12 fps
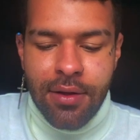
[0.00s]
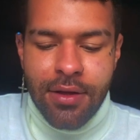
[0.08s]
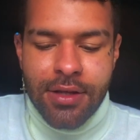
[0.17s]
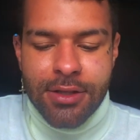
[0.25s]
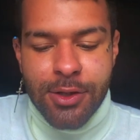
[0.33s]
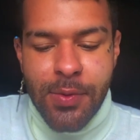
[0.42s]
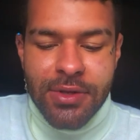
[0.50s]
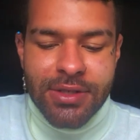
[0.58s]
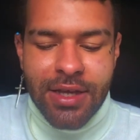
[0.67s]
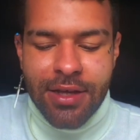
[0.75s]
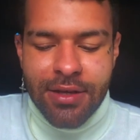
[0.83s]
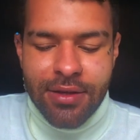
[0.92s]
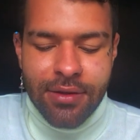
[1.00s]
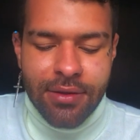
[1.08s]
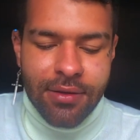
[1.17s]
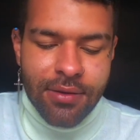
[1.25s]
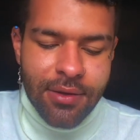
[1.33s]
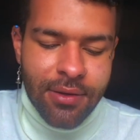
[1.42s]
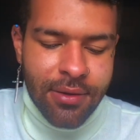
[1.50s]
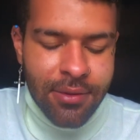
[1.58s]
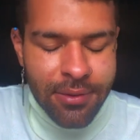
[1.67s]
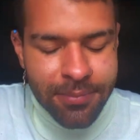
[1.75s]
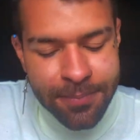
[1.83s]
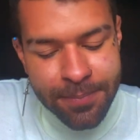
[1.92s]
it's almost like, I
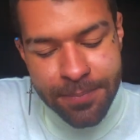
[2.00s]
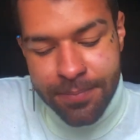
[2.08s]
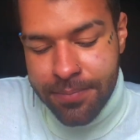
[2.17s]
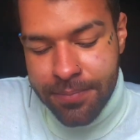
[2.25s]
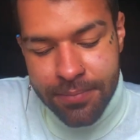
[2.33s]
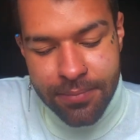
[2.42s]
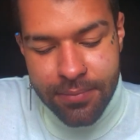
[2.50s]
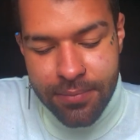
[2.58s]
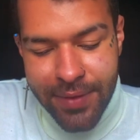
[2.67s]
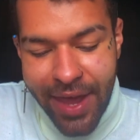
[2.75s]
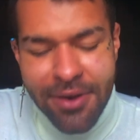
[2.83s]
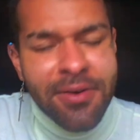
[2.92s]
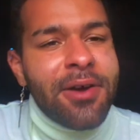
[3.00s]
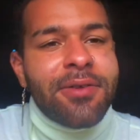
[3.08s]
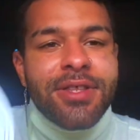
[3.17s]
don't know.